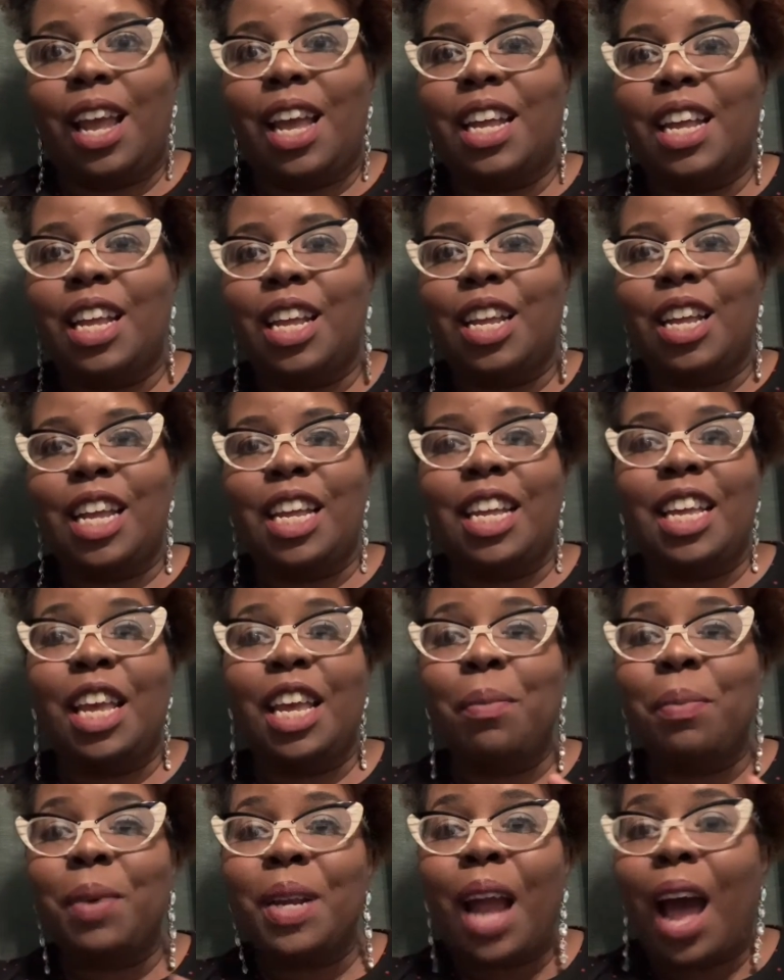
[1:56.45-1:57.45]
And
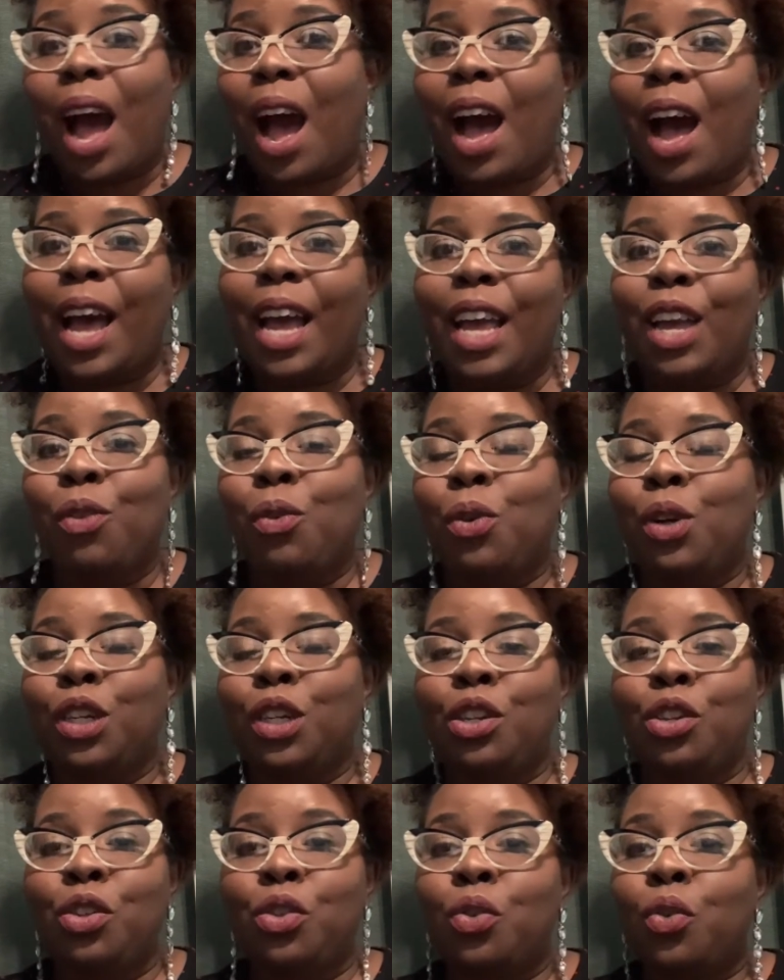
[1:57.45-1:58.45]
keep an eye on
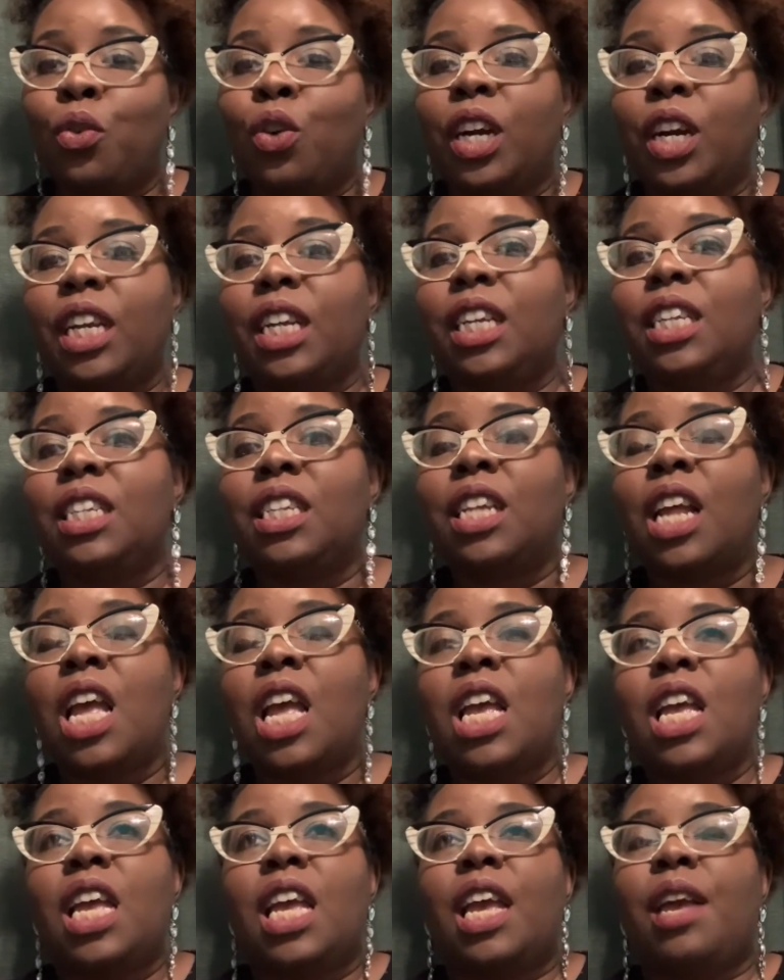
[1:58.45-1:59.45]
the stories
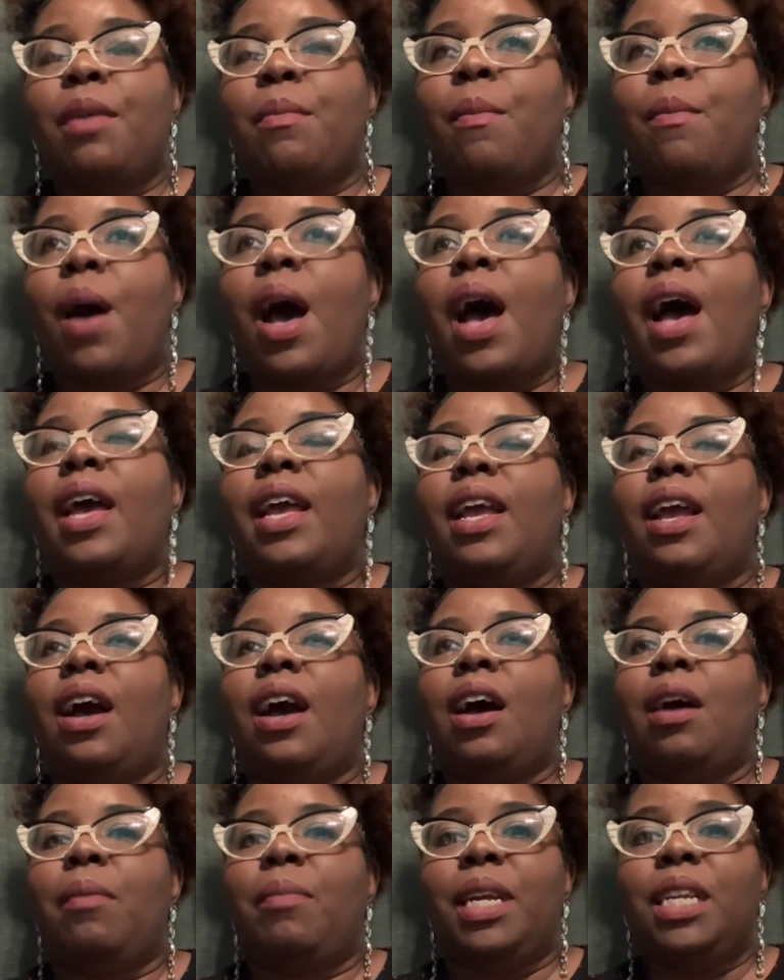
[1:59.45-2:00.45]
in my
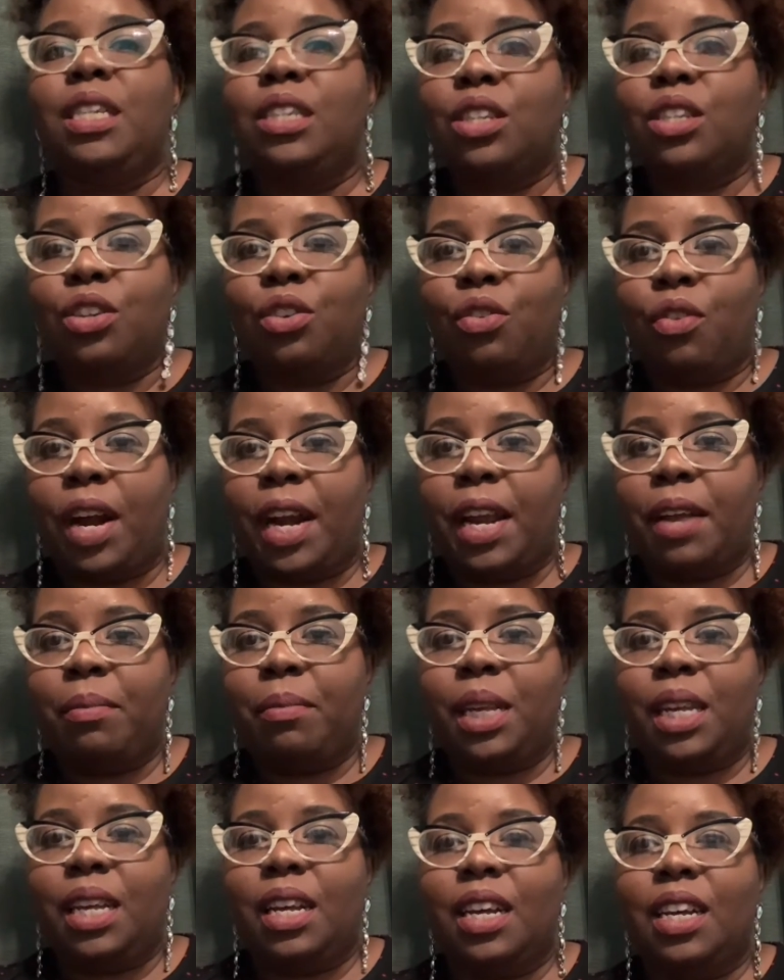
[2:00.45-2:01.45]
Instagram,
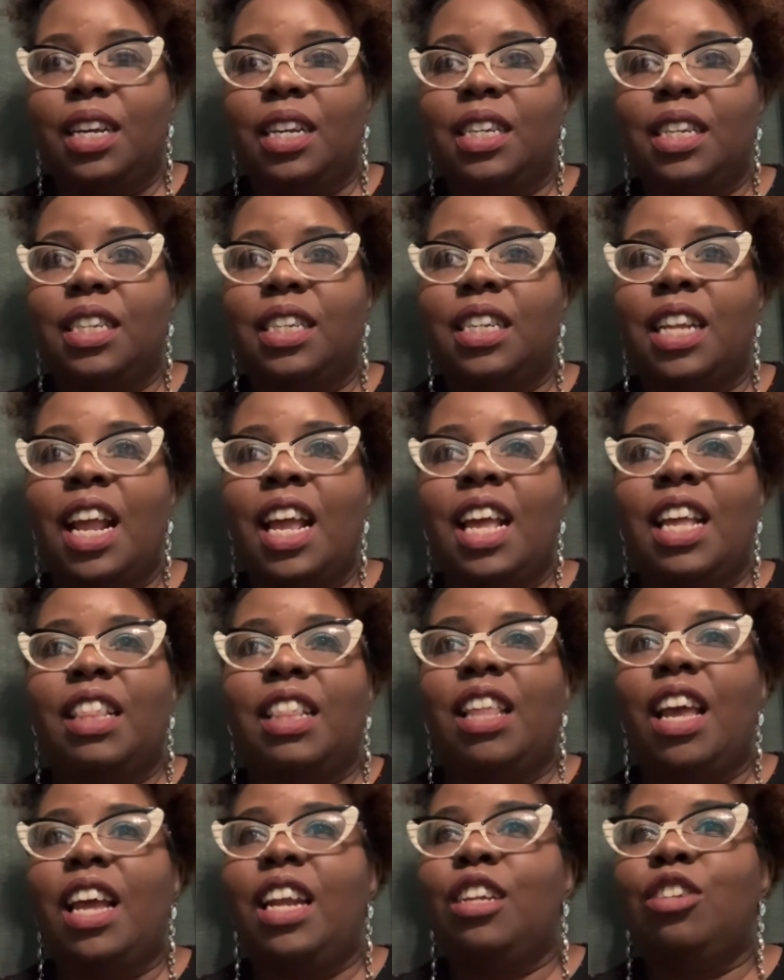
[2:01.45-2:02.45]
because
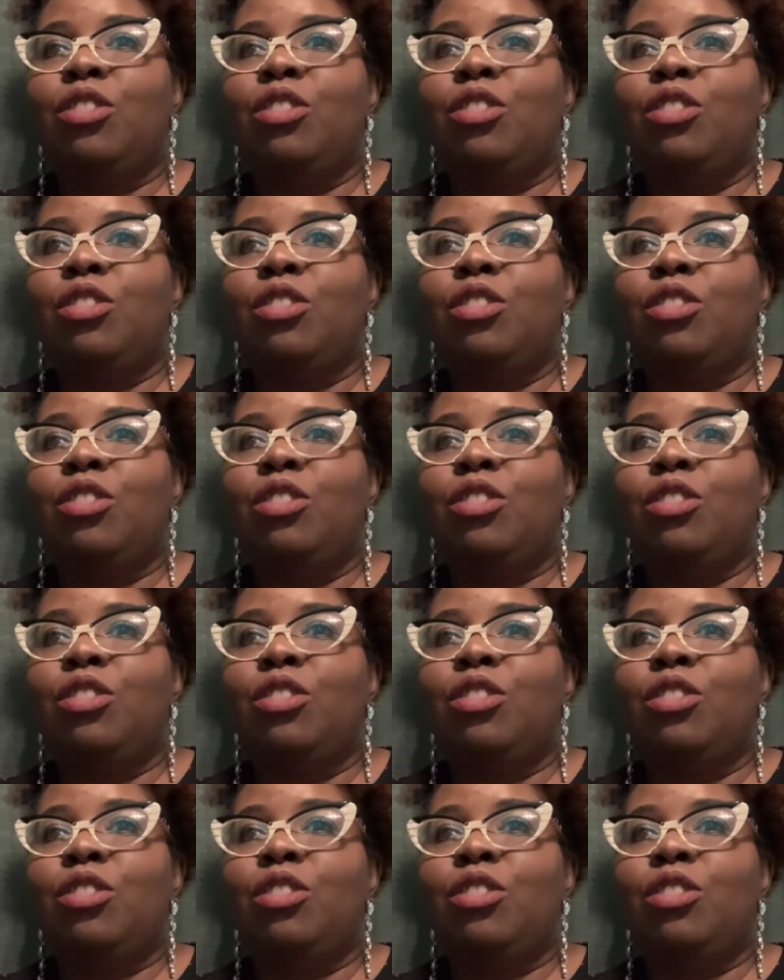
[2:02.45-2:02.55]
that is